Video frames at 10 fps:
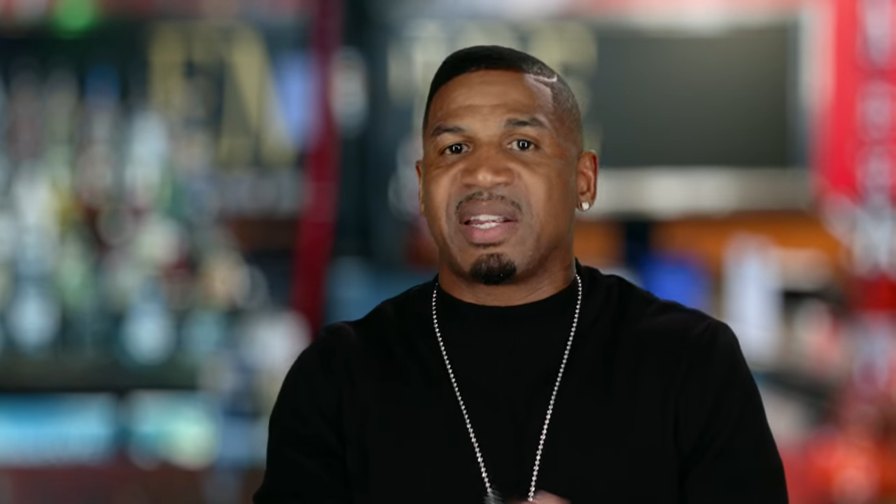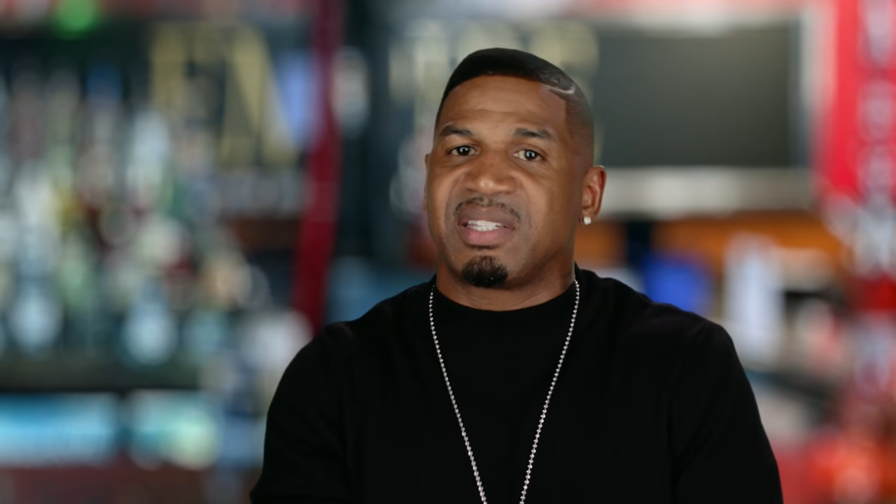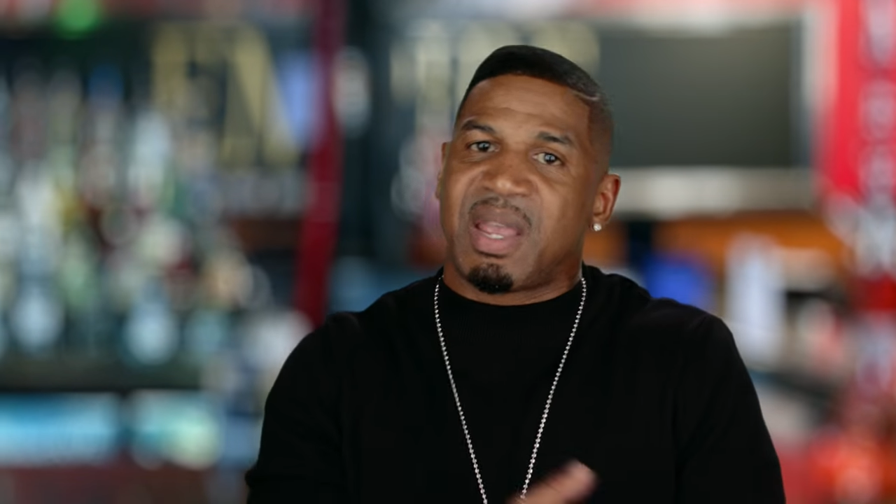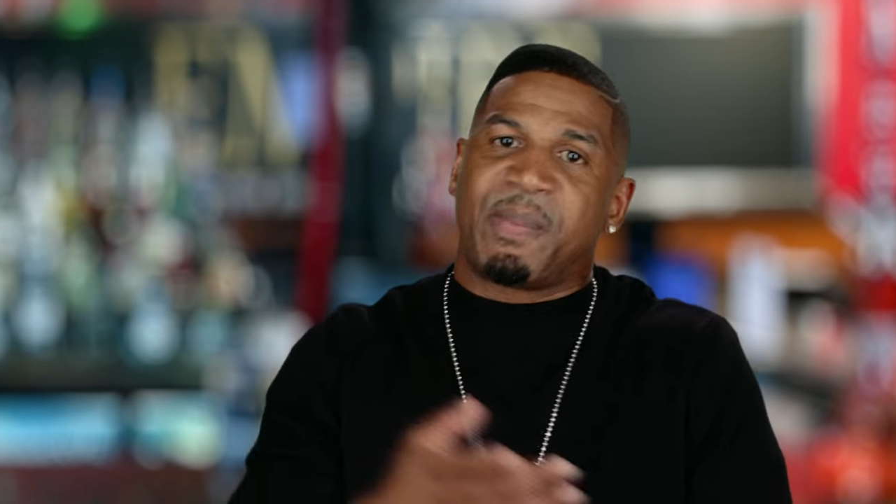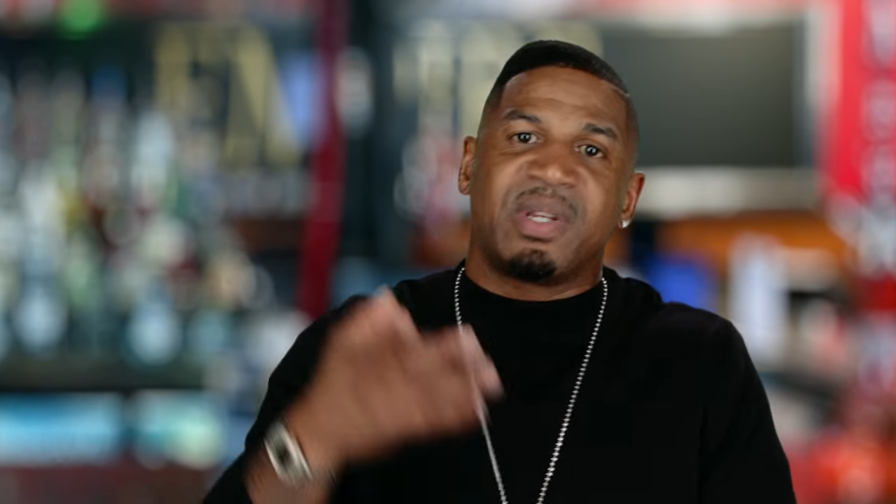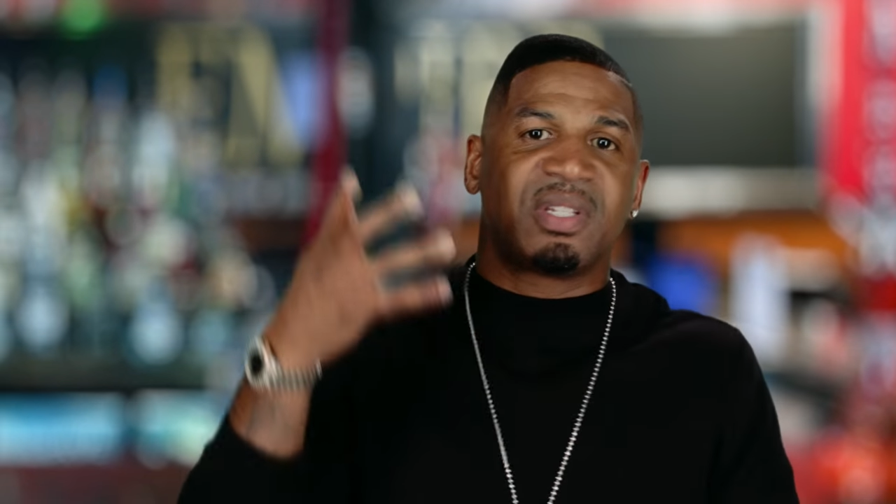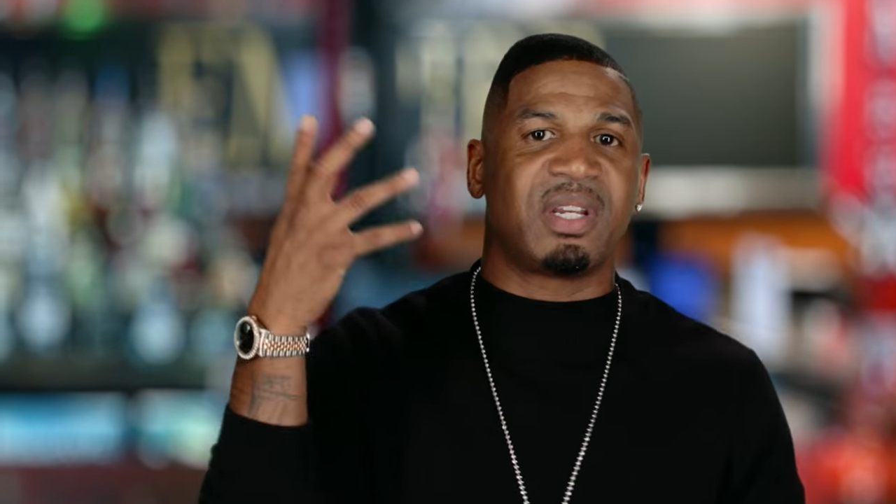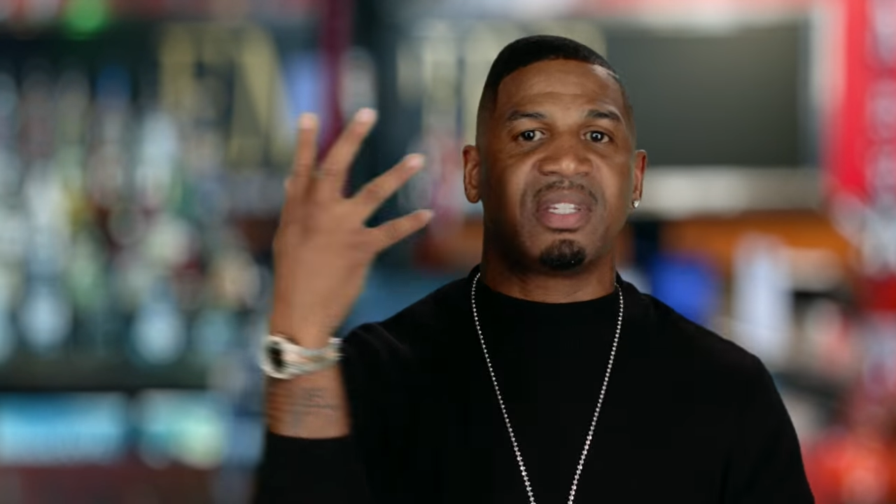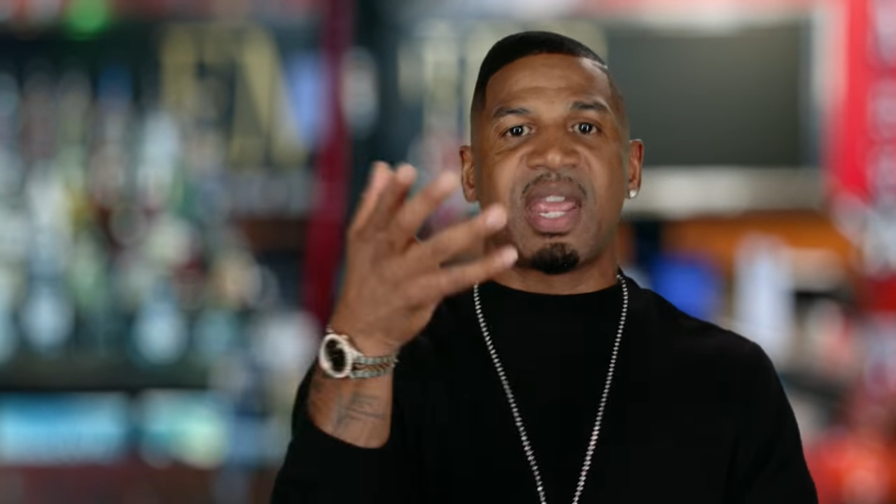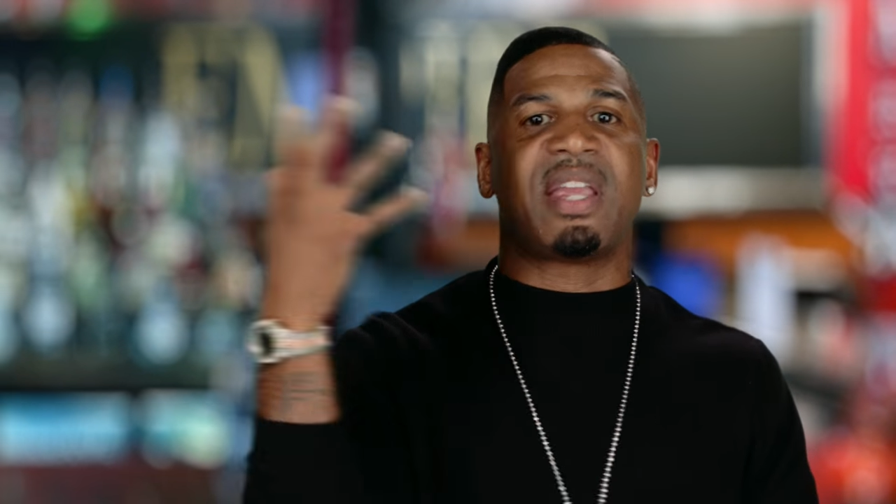stepping into
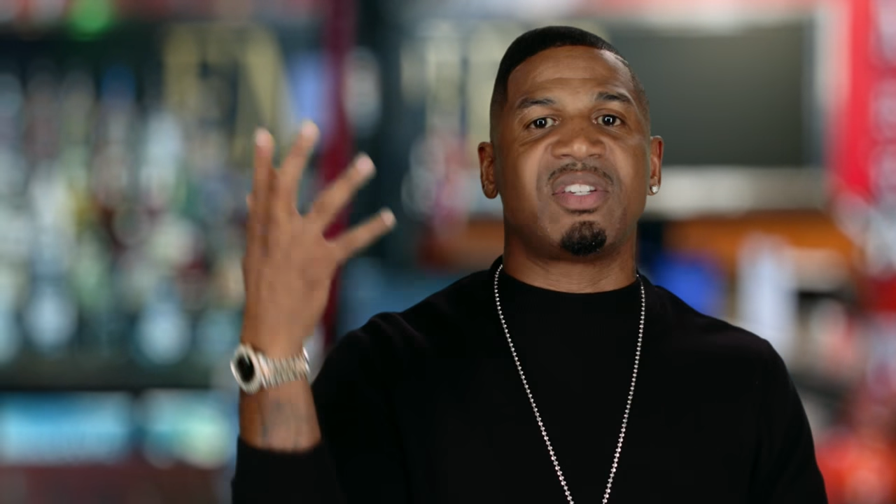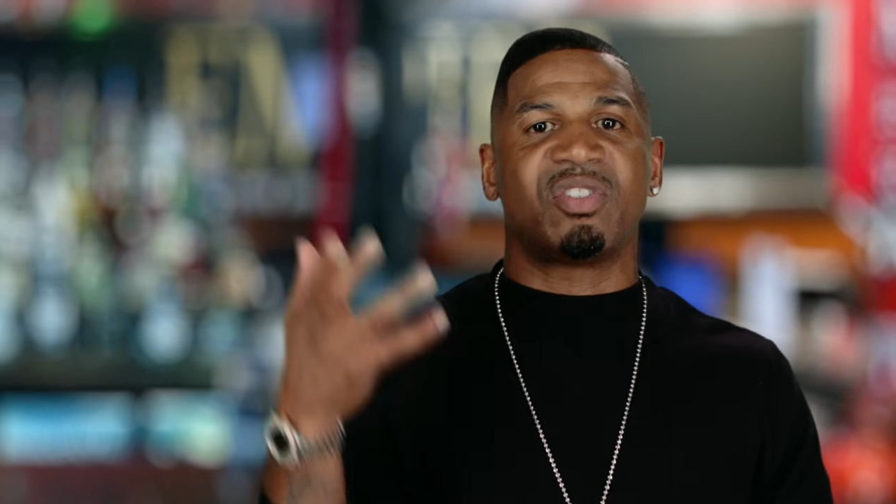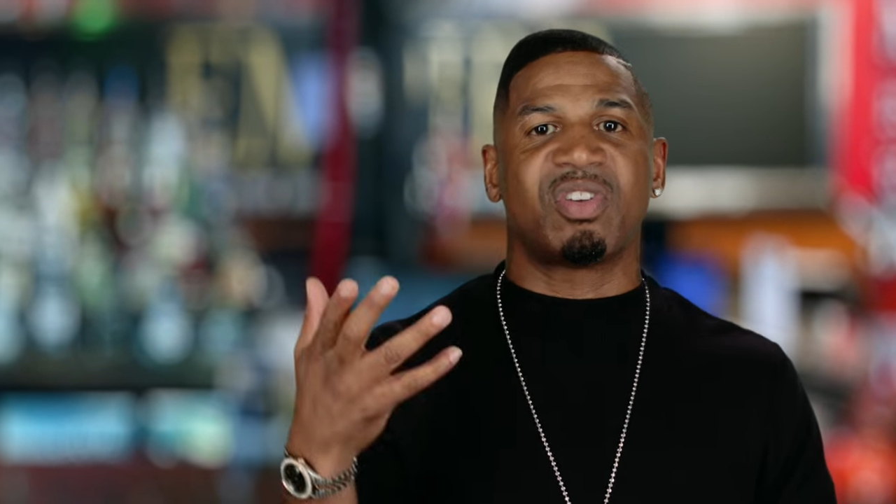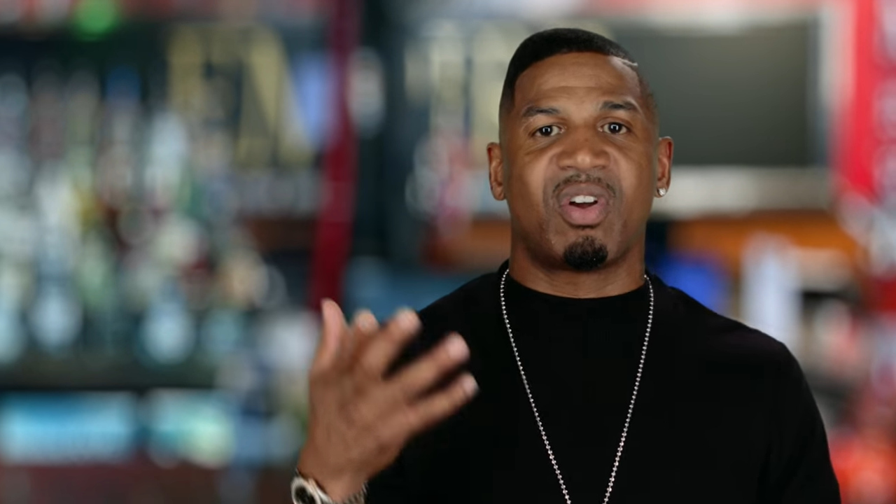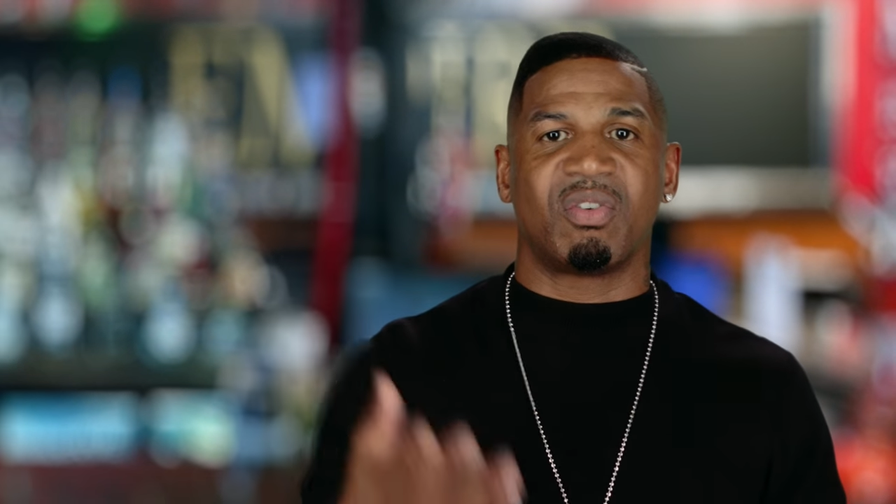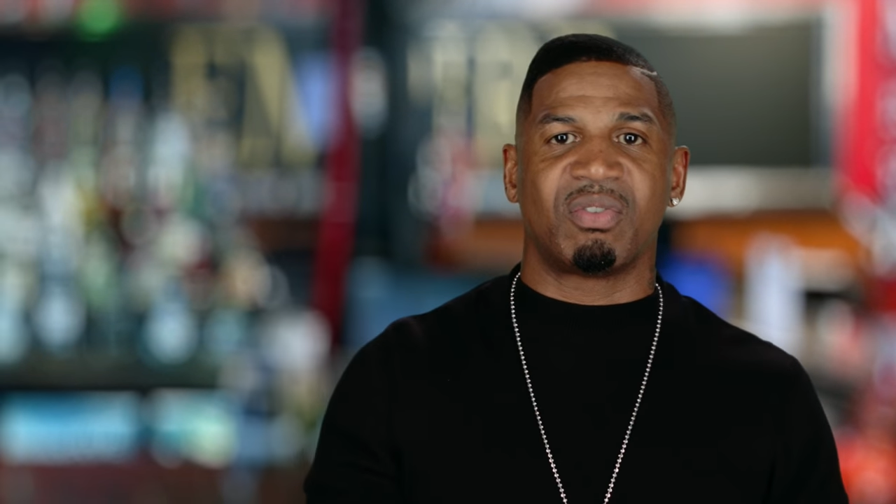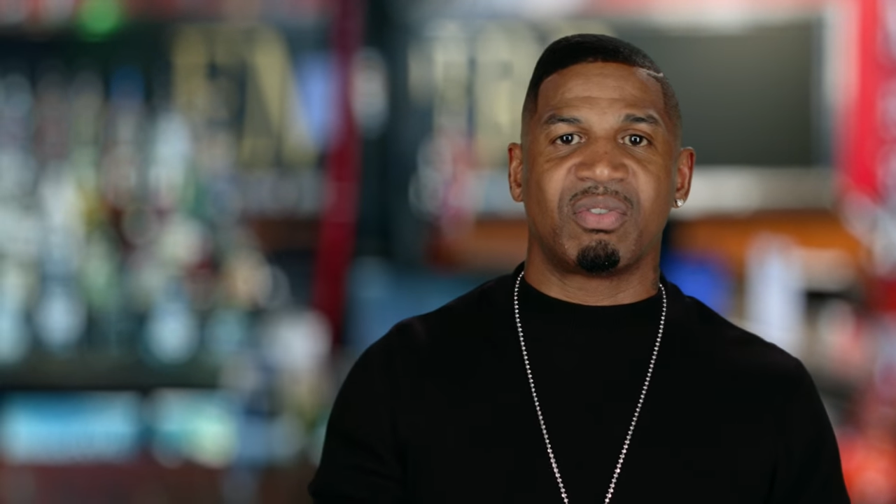the danger zone.